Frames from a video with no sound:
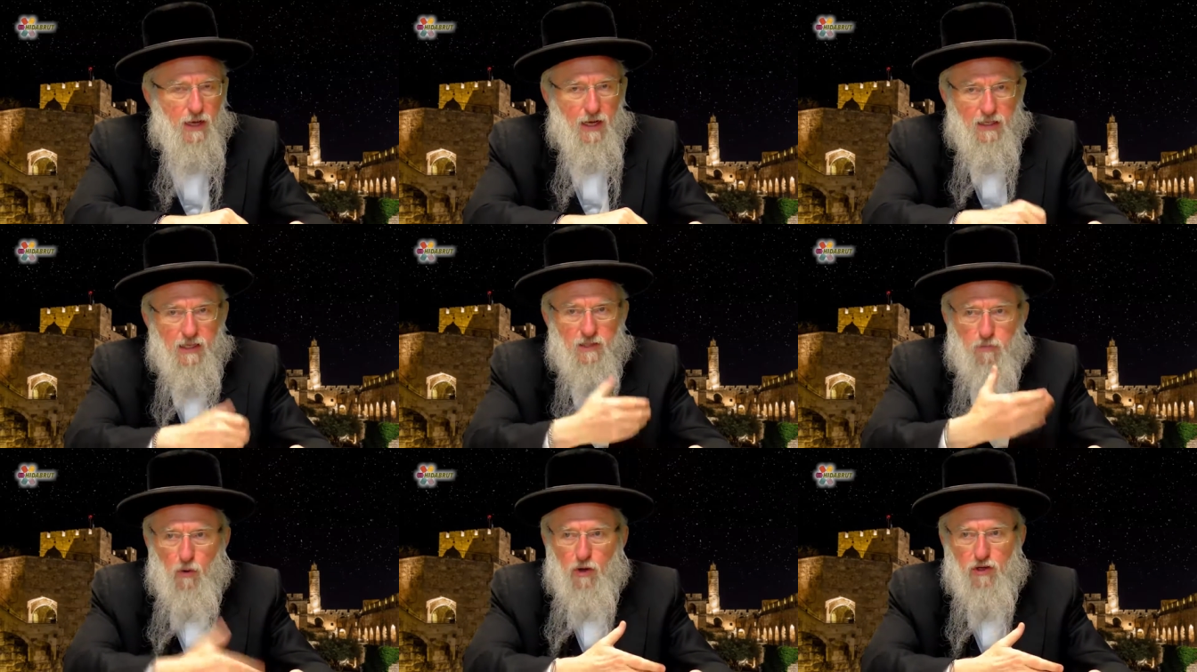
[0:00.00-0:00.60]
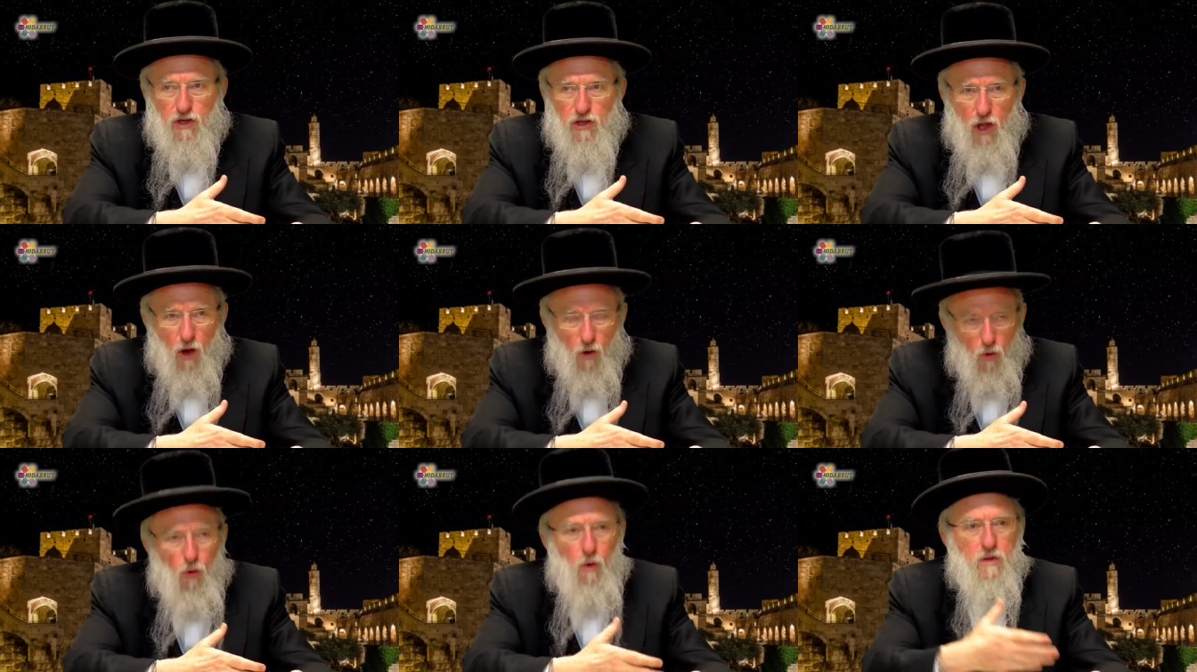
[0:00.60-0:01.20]
In this book, you
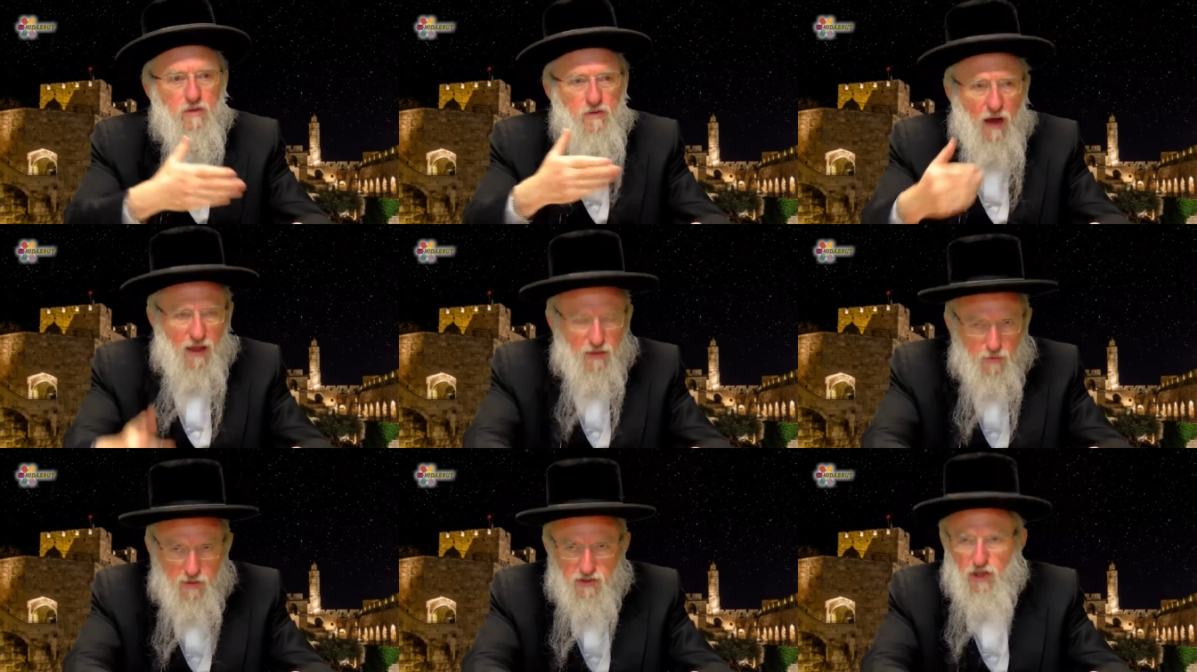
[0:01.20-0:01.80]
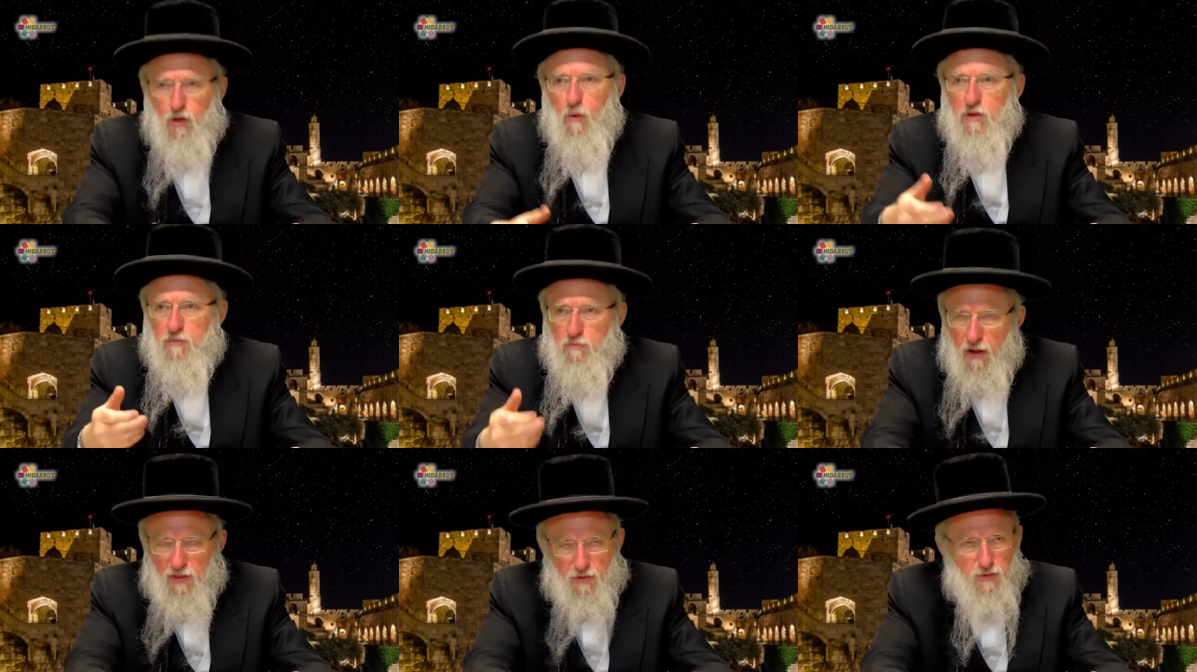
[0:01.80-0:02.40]
know who his father is and who his
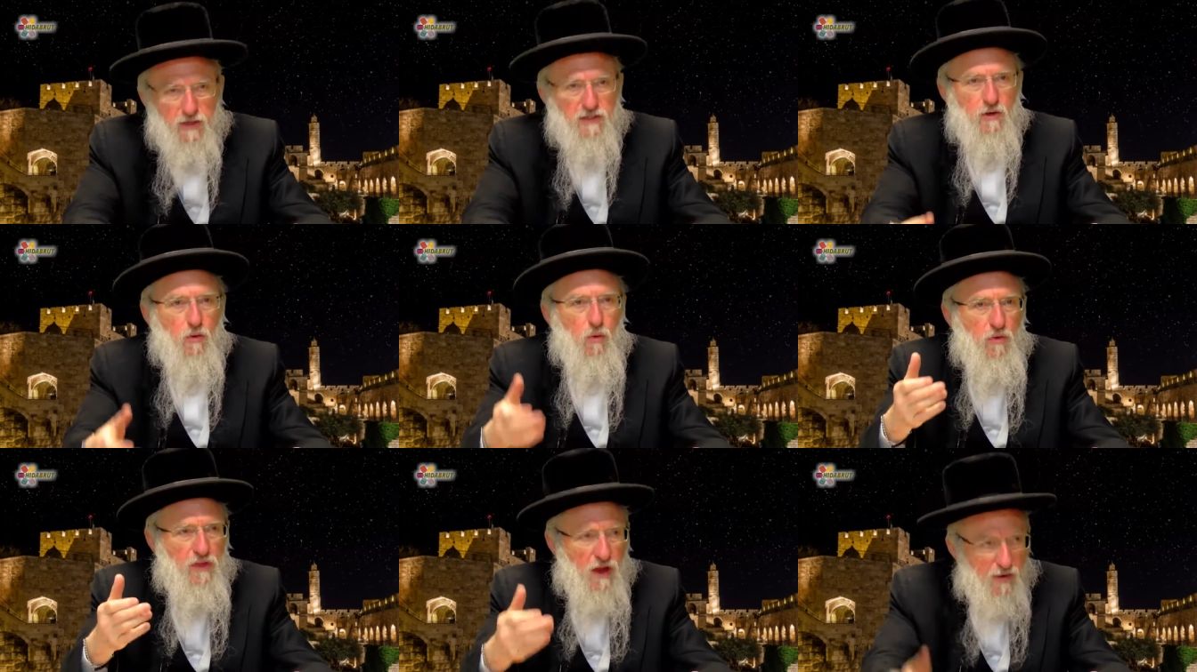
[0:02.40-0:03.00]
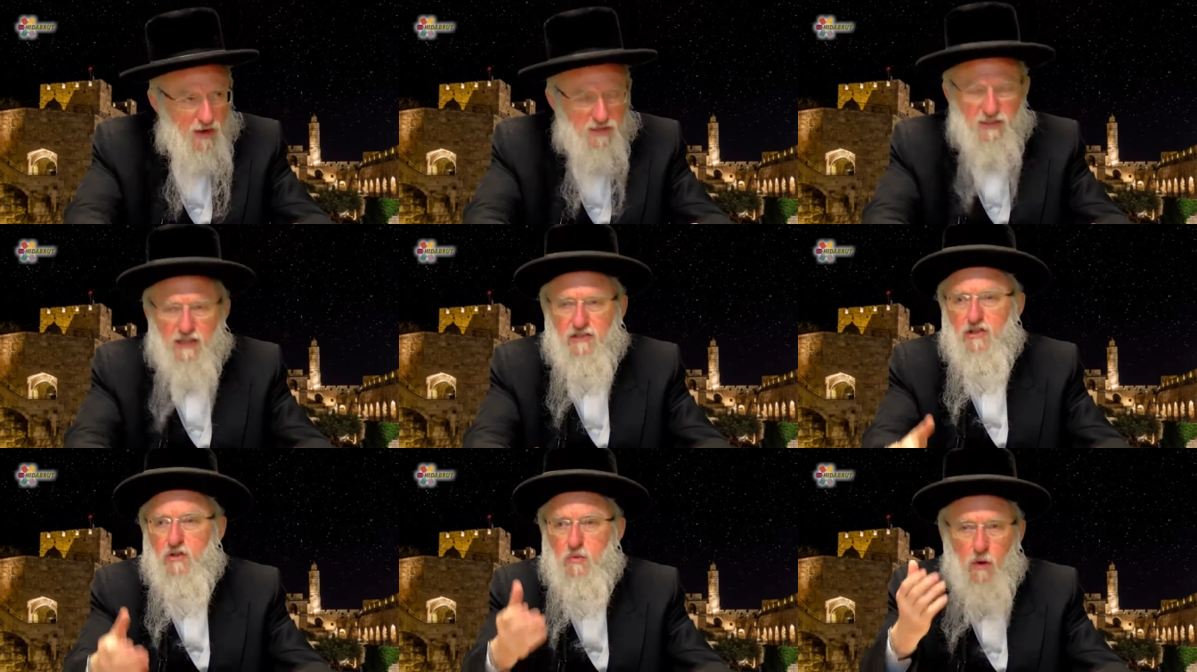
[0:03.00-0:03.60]
mother is and who their
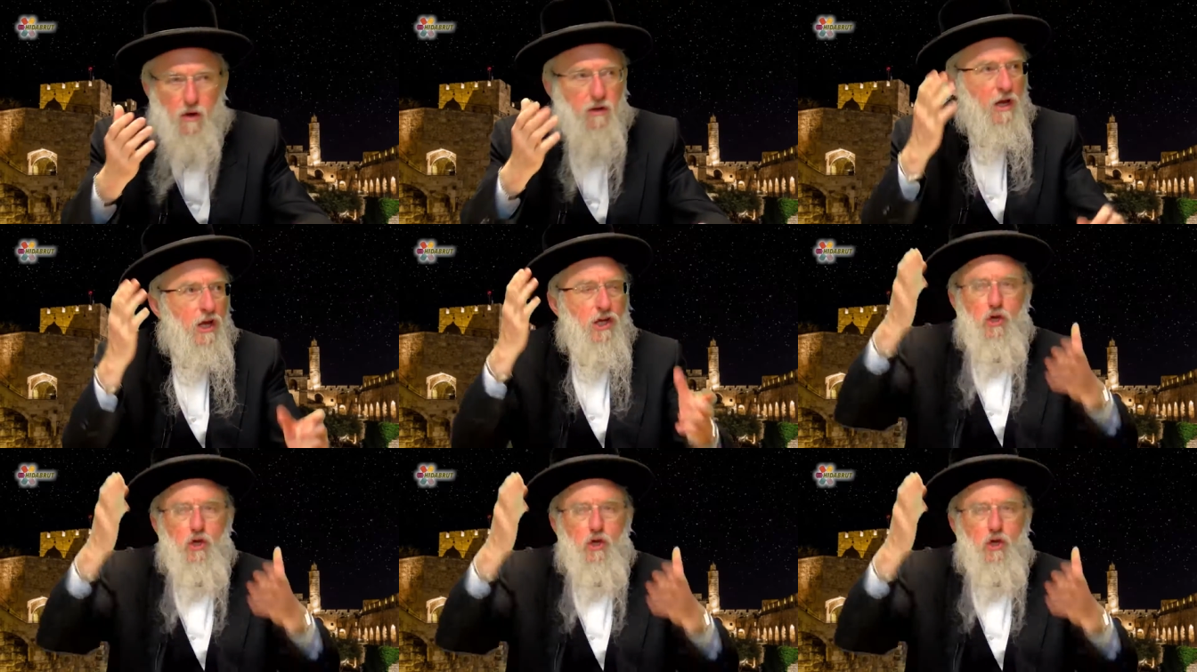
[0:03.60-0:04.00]
ancestors were.